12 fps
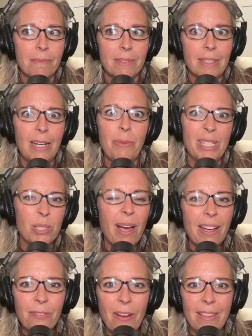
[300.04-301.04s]
anyway, so
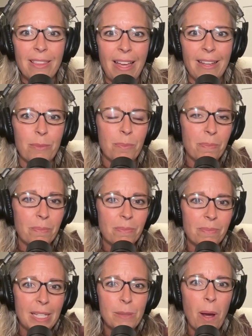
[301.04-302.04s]
I find that
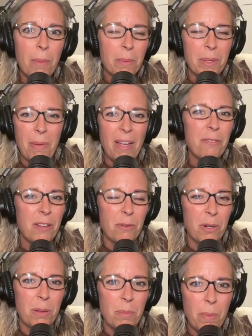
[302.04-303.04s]
that's probably my
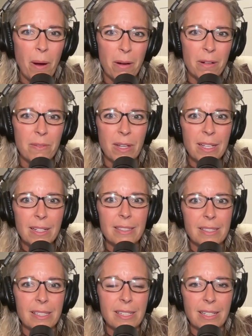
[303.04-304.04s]
favorite part of it,
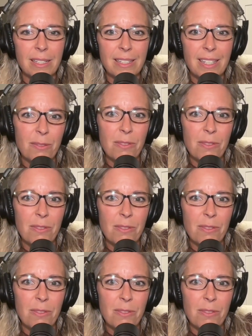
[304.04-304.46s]
is to give